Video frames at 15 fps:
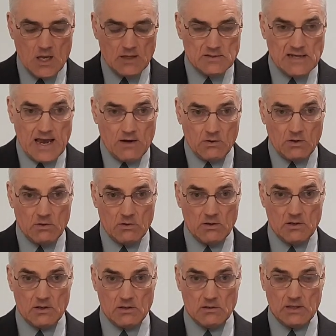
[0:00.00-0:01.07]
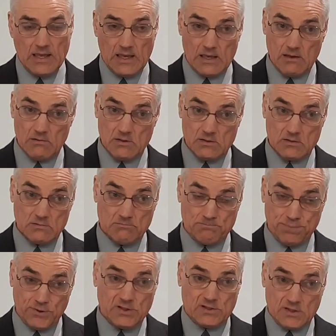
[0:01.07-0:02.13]
Now,
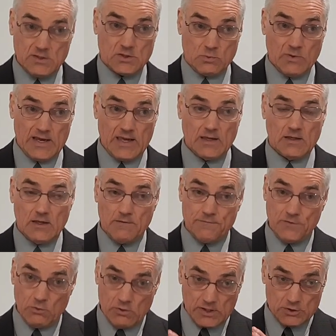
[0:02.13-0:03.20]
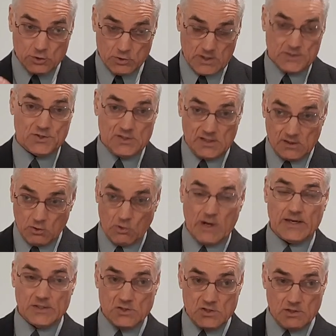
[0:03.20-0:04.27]
put it this way if you are trusting
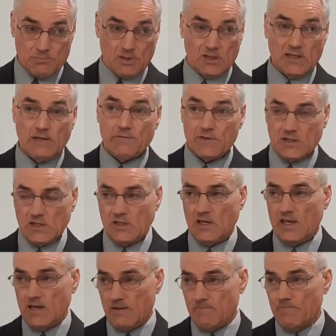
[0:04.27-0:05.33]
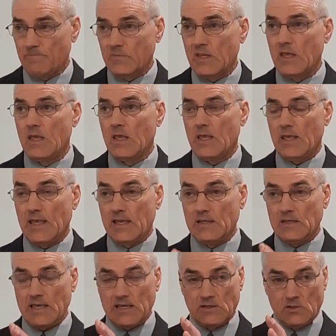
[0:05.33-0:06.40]
Christ, you're believing in Him,
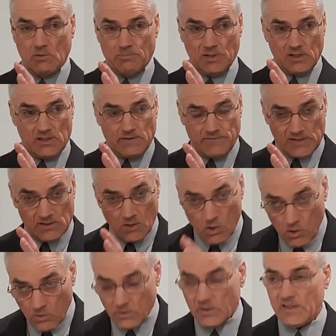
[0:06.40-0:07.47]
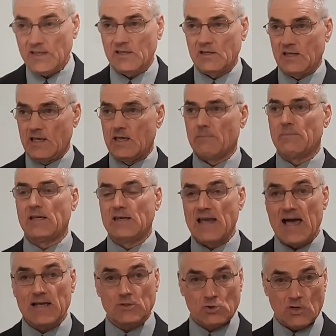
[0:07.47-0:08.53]
and, and you believing only in Him and
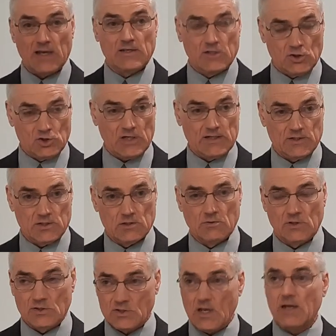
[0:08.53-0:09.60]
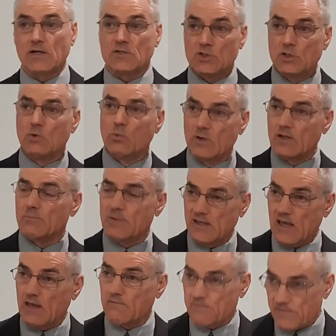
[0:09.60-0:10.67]
not trying to chase your own desires, you will
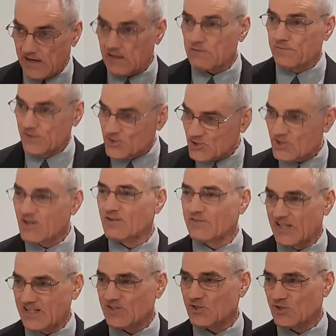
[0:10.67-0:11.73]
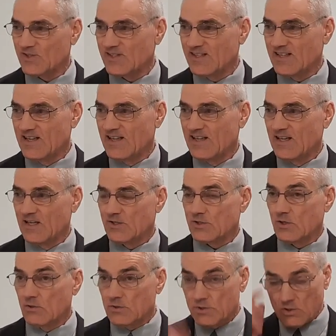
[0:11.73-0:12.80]
be a faithful servant.
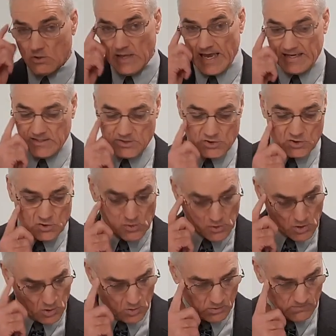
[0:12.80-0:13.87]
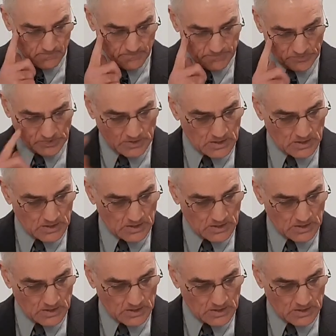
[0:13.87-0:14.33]
So, so that is true.